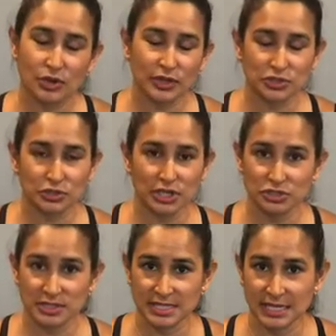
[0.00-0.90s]
that you're
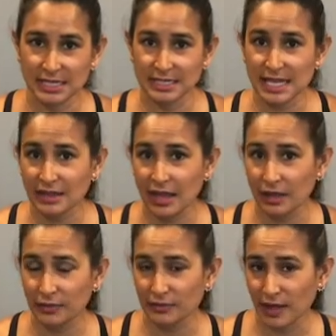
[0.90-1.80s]
interested in a
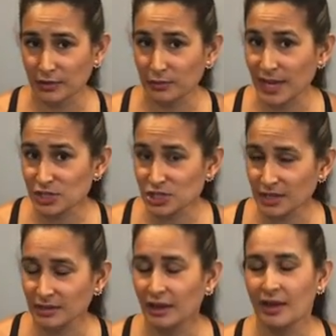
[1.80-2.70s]
telehealth
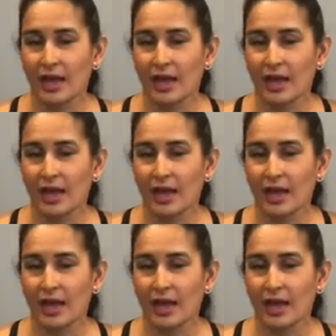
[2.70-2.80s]
evaluation,